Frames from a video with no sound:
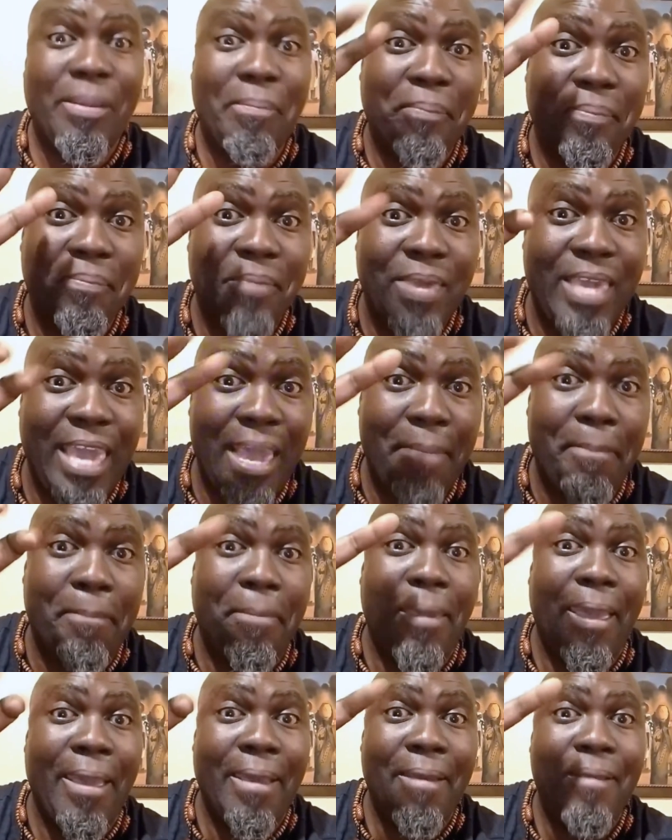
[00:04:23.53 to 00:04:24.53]

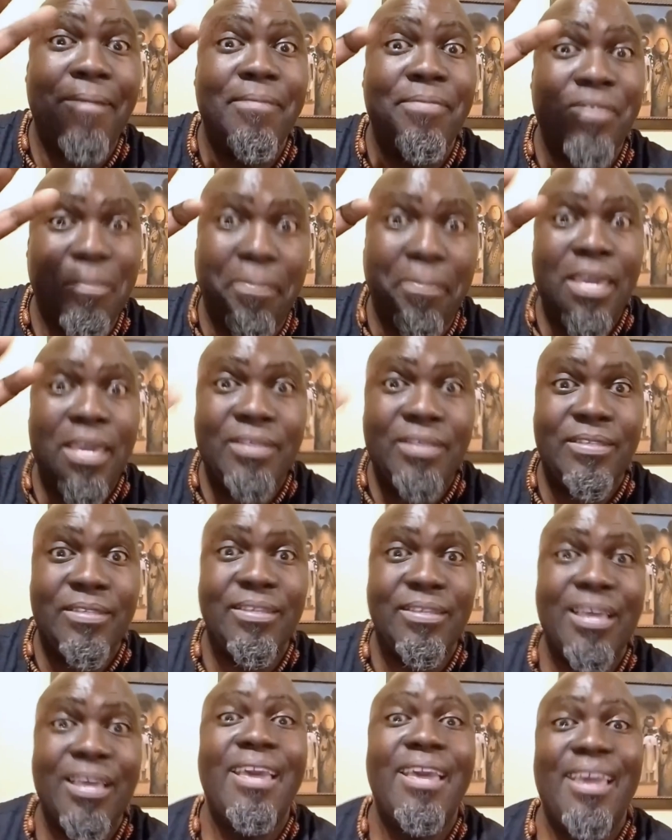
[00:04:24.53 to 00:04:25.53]
keep the peace
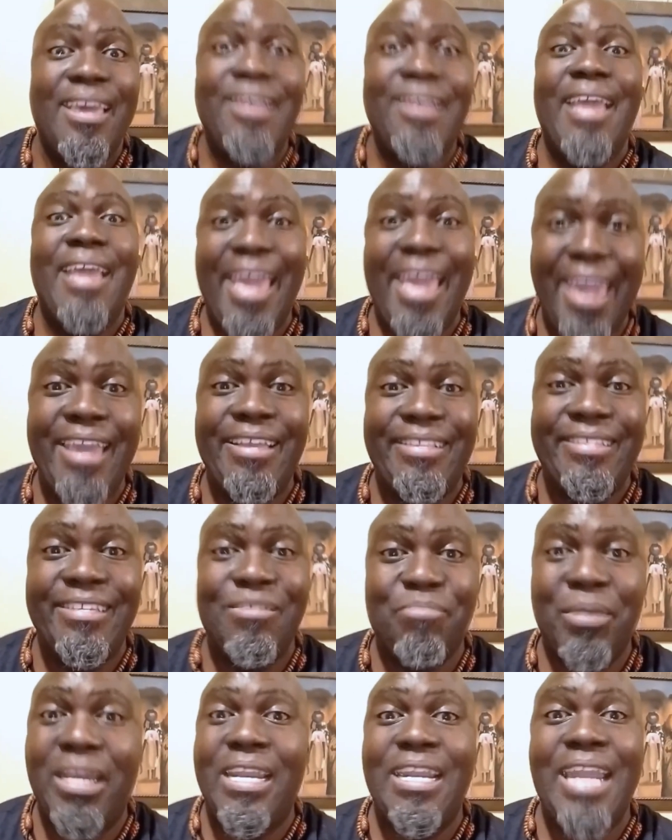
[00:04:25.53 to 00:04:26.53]
in Haiti. But
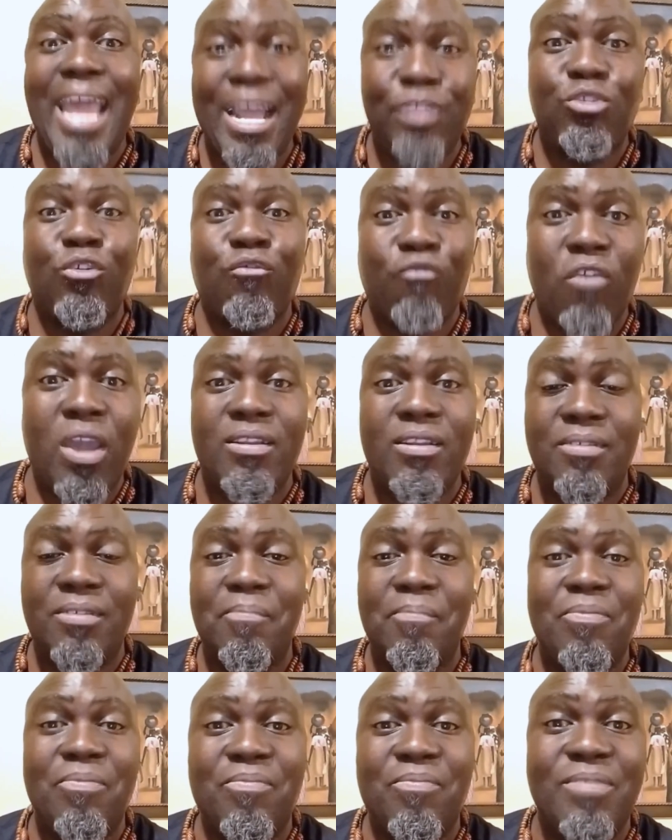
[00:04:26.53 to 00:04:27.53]
in actual fact,
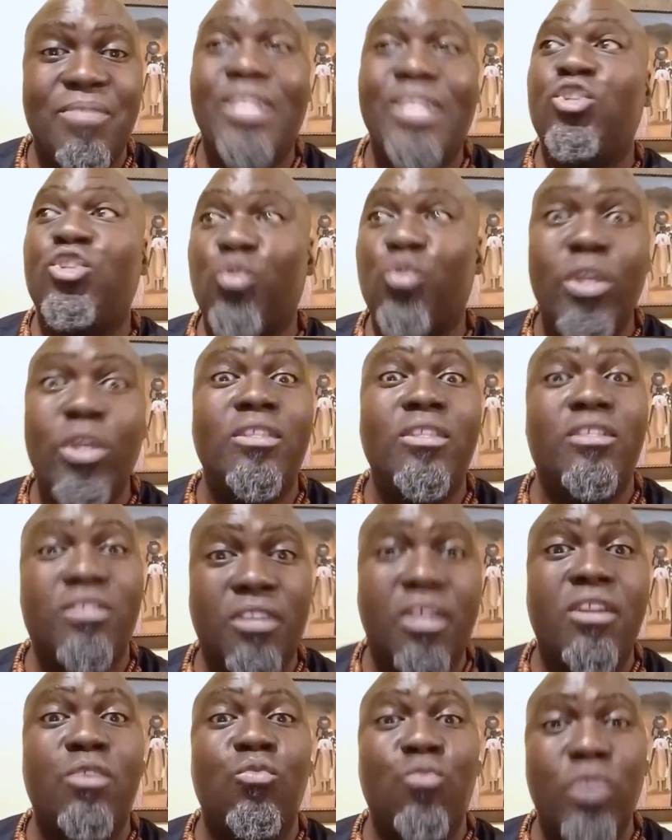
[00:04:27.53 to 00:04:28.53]
they're doing the dirty
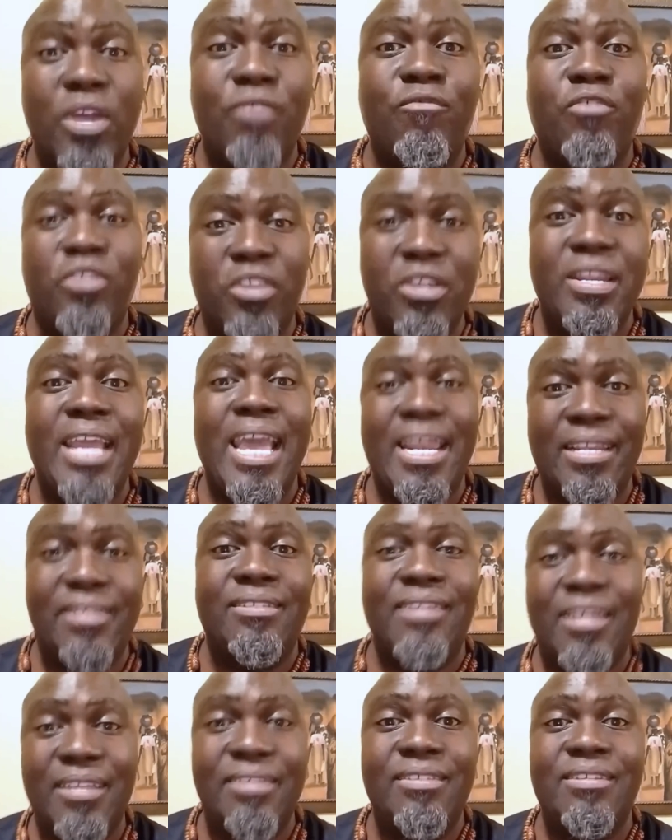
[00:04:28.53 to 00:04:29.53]
work for the United
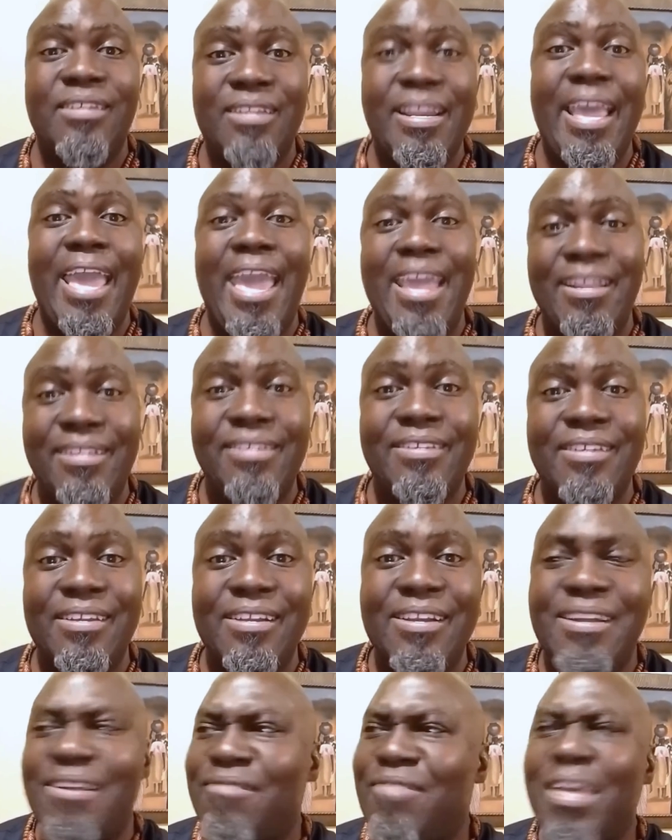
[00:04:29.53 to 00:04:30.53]
States in Haiti.
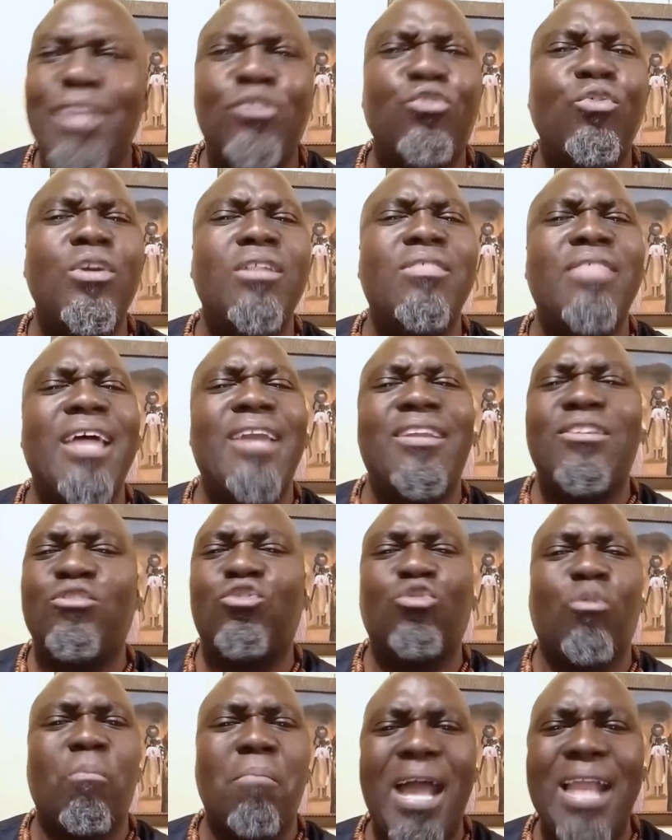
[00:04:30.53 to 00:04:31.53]
They're doing that in
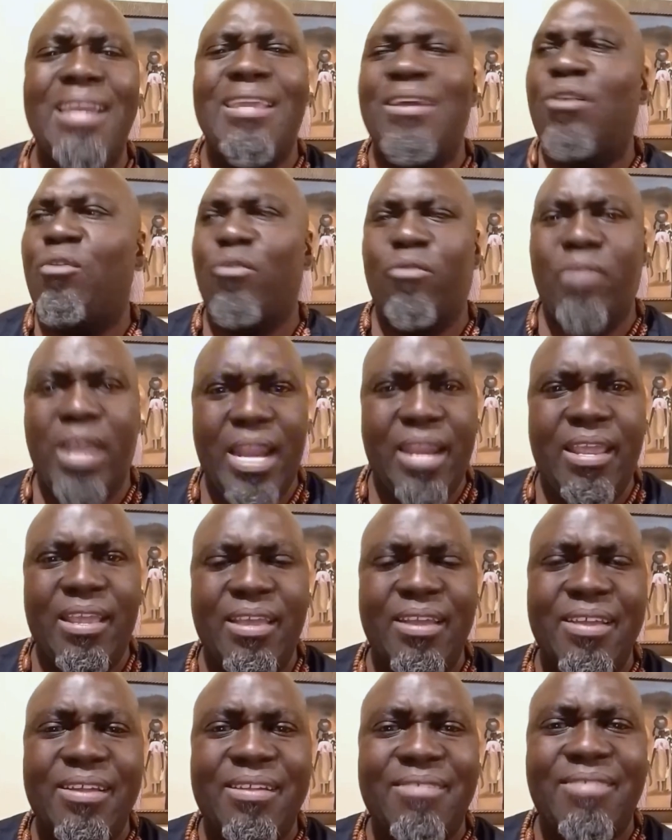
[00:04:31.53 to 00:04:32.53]
Somalia already.
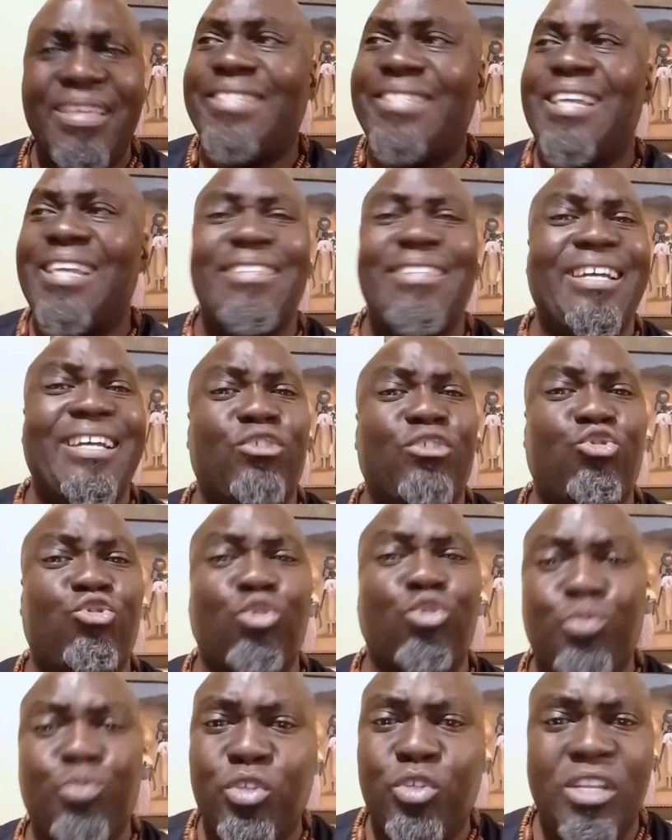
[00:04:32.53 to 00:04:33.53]
They sent their
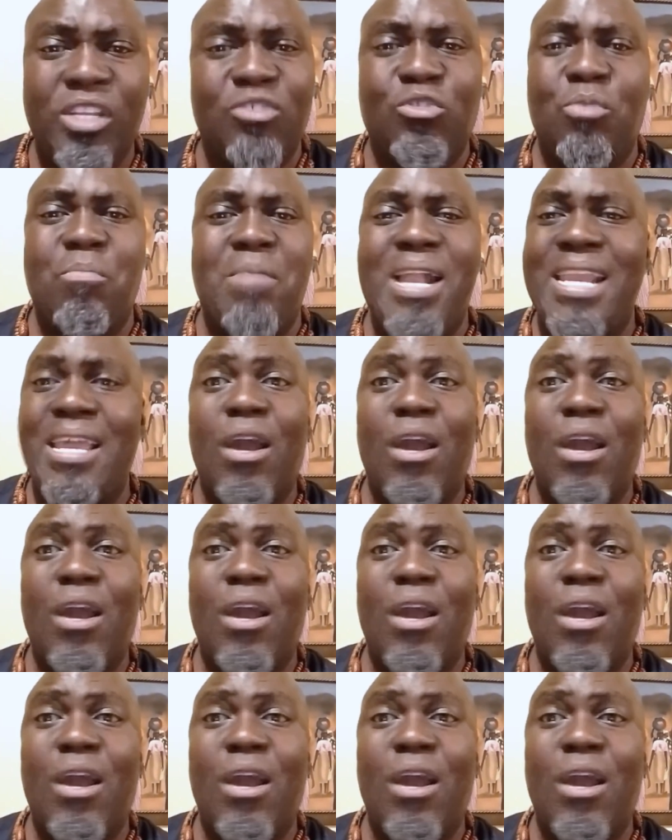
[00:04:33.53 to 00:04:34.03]
troops in Somalia